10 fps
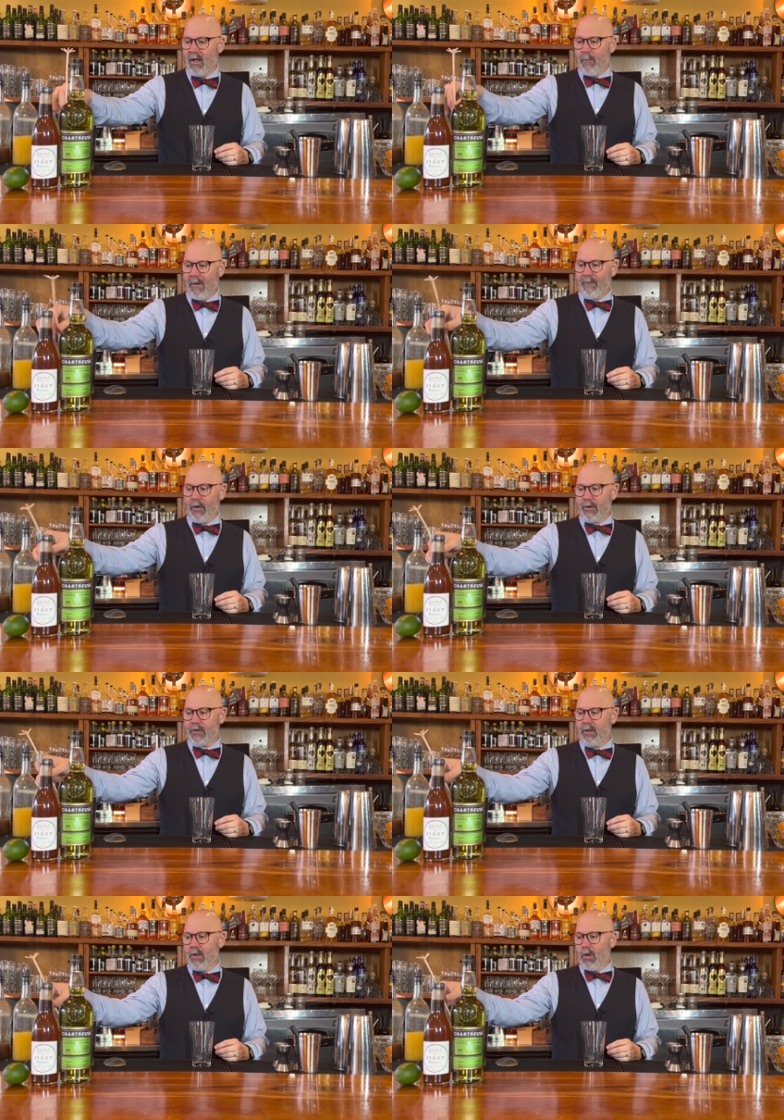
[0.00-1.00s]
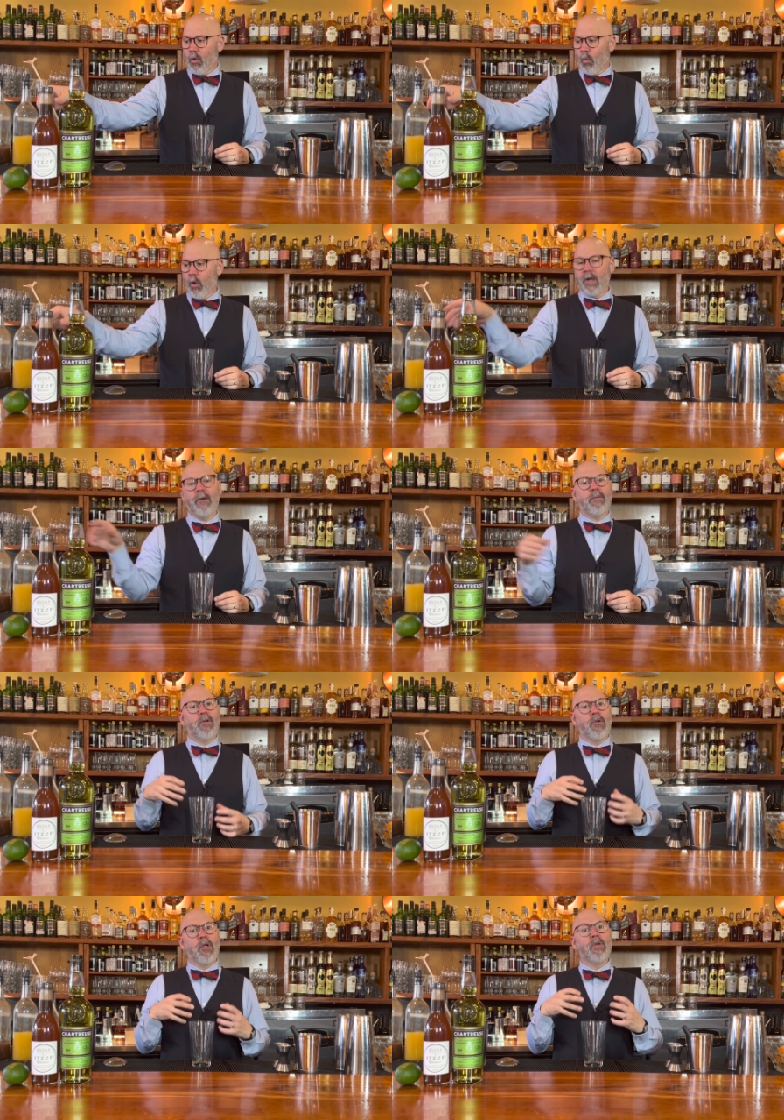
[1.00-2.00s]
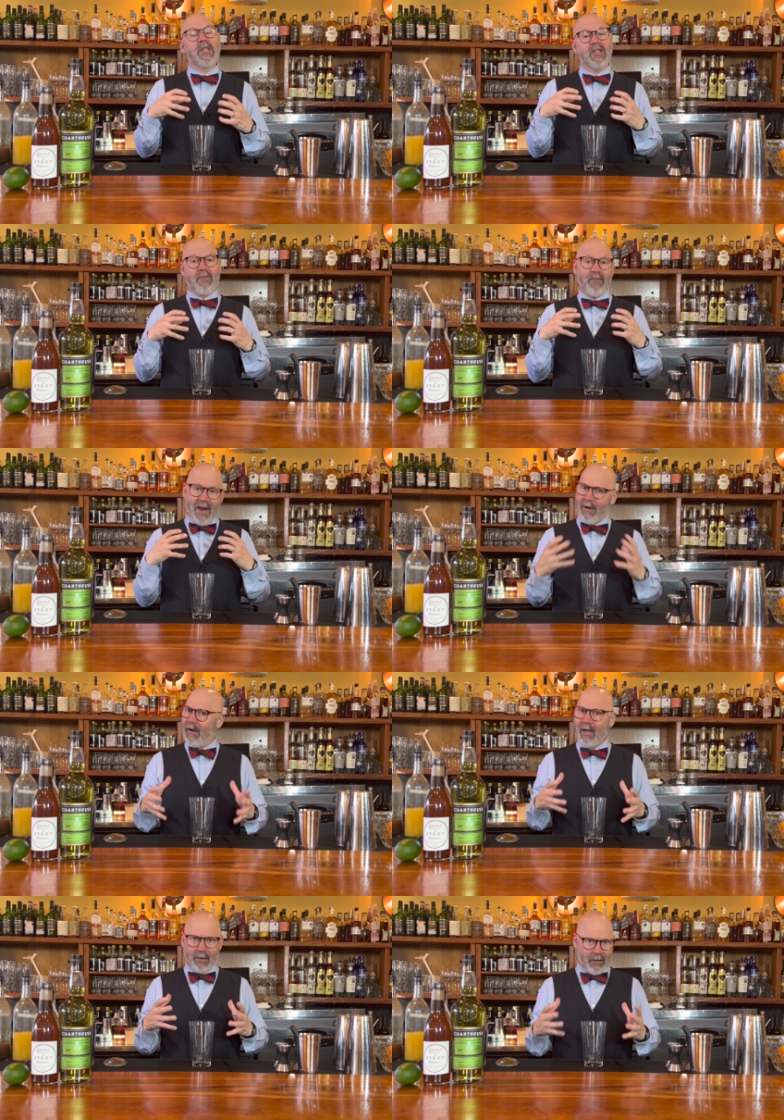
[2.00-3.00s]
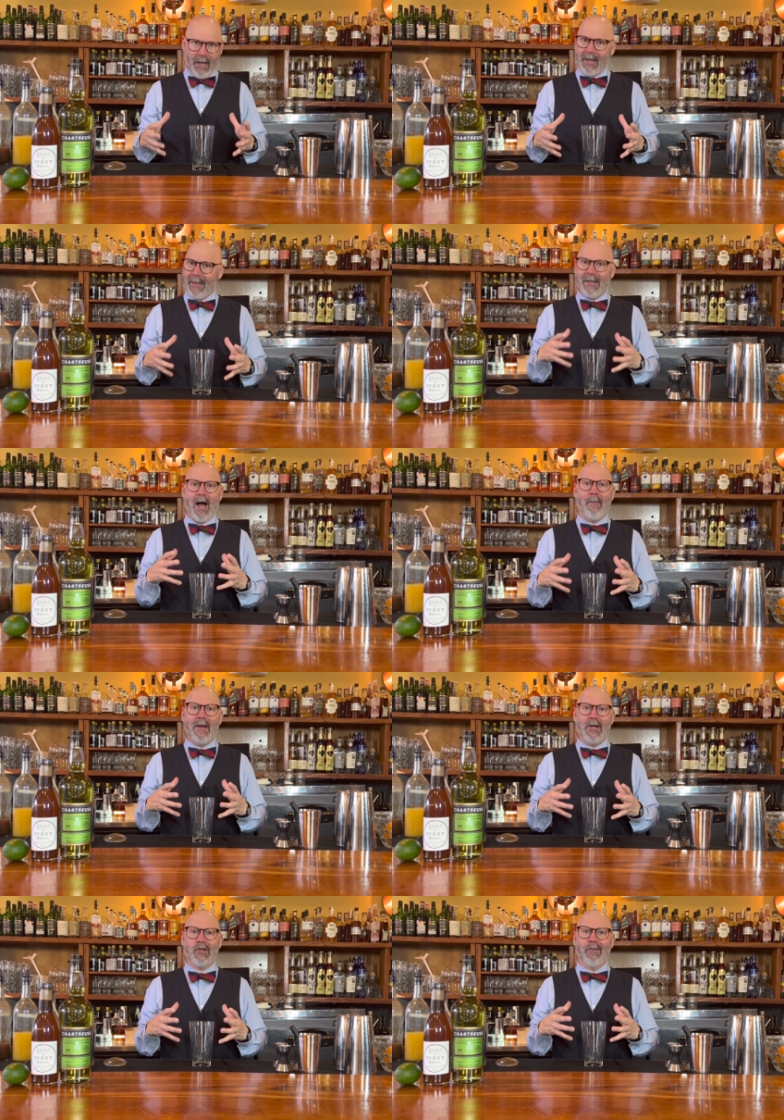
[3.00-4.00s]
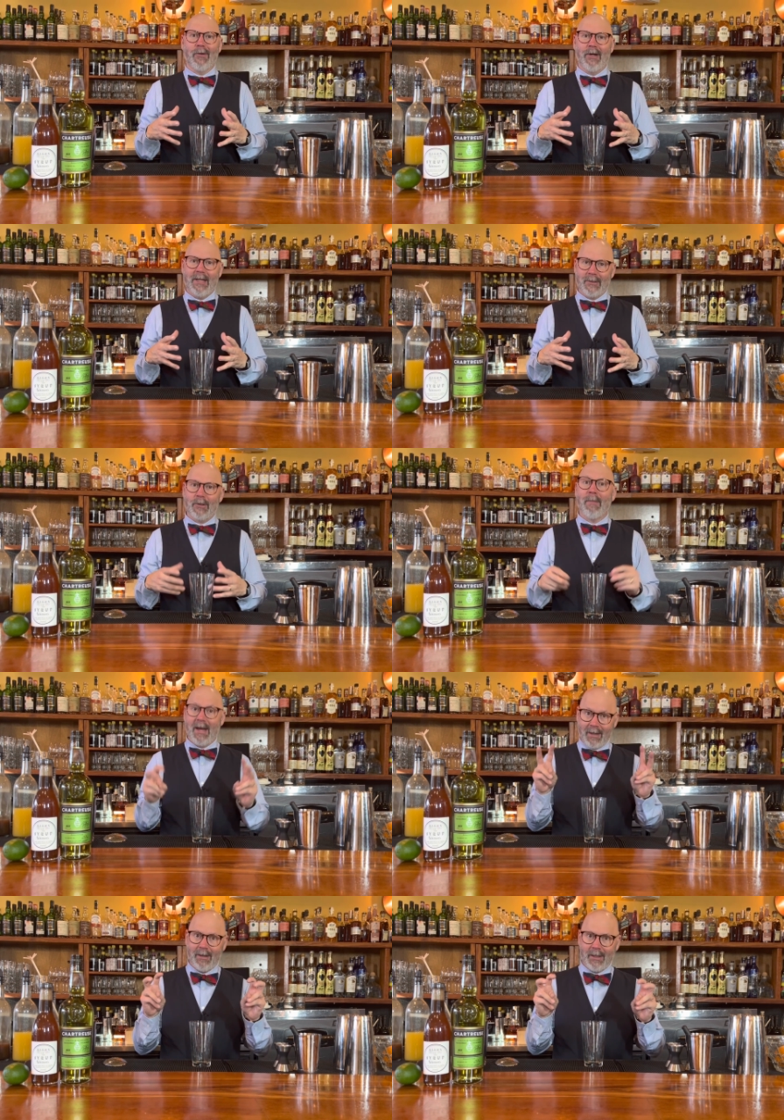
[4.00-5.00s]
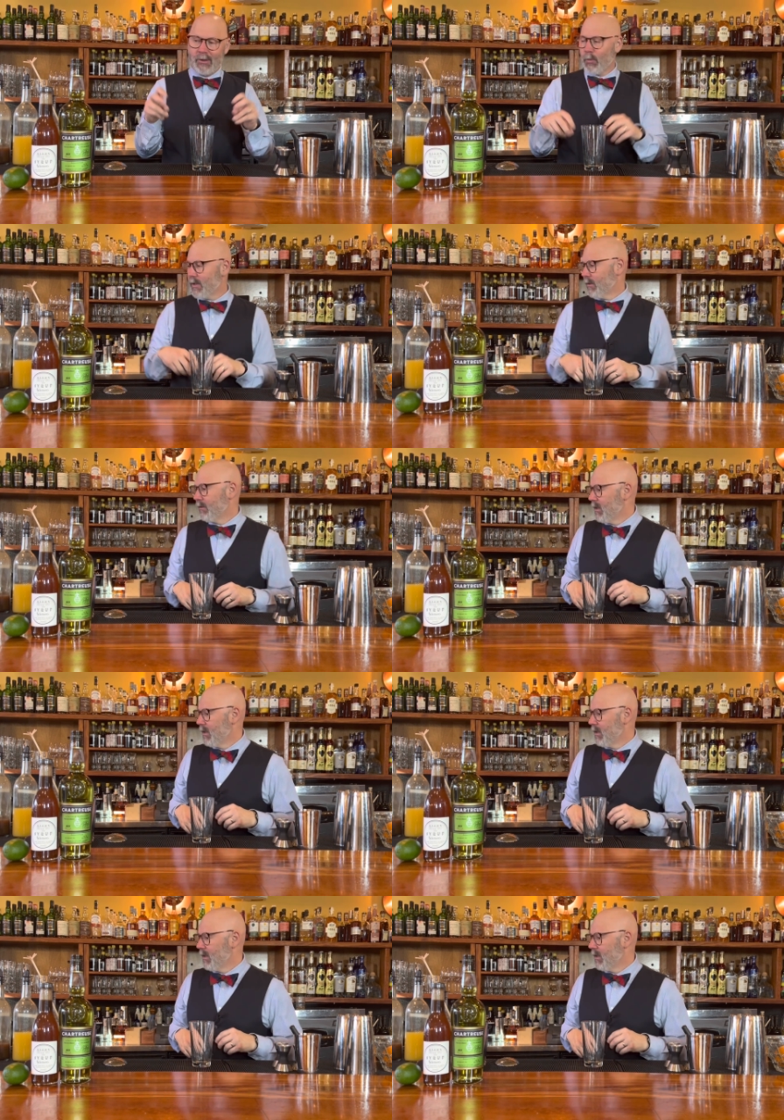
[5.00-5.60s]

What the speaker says: But first, we're going to use this very unlikely combination of ingredients to make a swizzle.